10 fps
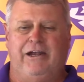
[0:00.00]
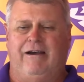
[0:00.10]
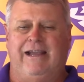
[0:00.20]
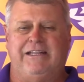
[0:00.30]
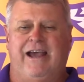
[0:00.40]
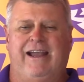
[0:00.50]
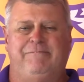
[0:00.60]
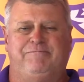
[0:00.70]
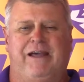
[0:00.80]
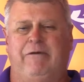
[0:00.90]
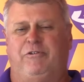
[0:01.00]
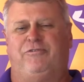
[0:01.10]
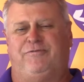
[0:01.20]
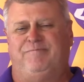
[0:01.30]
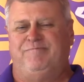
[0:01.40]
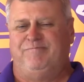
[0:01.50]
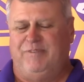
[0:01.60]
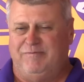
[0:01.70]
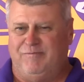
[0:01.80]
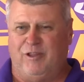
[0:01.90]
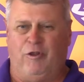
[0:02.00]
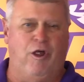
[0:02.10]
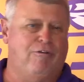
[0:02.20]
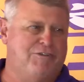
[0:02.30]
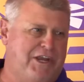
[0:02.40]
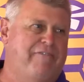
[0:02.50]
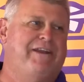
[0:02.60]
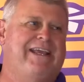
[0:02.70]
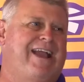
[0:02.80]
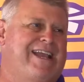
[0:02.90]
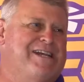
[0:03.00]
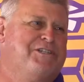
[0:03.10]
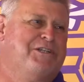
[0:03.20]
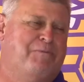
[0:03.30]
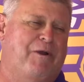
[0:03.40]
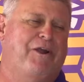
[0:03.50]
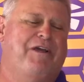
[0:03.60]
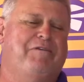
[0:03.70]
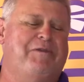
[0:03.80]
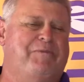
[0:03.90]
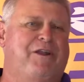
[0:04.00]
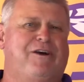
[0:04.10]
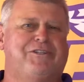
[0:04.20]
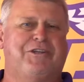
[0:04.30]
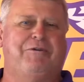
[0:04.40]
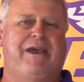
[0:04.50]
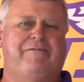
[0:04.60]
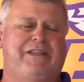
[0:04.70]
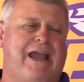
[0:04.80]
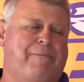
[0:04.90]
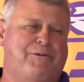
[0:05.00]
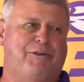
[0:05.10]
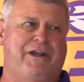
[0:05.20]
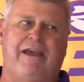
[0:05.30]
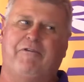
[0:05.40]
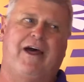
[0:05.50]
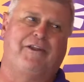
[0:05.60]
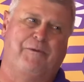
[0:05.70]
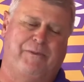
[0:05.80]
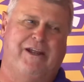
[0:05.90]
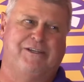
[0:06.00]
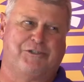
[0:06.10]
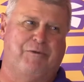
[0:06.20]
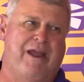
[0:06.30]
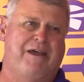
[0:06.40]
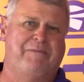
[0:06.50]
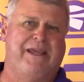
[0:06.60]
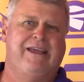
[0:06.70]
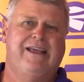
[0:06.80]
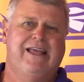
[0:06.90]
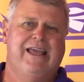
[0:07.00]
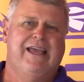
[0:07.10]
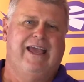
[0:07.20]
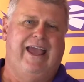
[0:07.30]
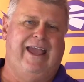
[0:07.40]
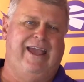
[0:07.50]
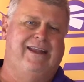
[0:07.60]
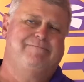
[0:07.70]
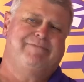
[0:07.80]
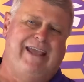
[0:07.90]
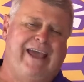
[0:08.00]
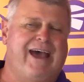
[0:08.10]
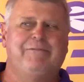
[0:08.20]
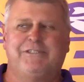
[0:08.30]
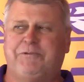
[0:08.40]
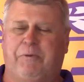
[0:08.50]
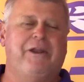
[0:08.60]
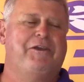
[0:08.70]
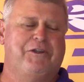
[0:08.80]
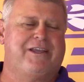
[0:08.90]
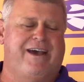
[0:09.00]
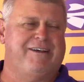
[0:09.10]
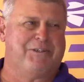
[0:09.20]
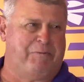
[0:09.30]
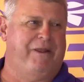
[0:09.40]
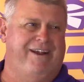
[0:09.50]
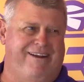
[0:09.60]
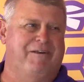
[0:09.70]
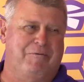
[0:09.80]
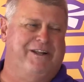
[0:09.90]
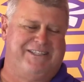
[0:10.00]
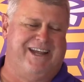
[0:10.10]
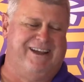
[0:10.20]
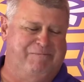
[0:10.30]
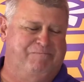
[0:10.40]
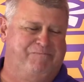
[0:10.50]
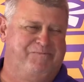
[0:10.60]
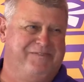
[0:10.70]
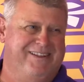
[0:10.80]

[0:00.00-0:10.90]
I was... The longevity, I guess, is part of it, but also having the opportunity to have a lot of good players around me. And, I was a pretty good college player at one time.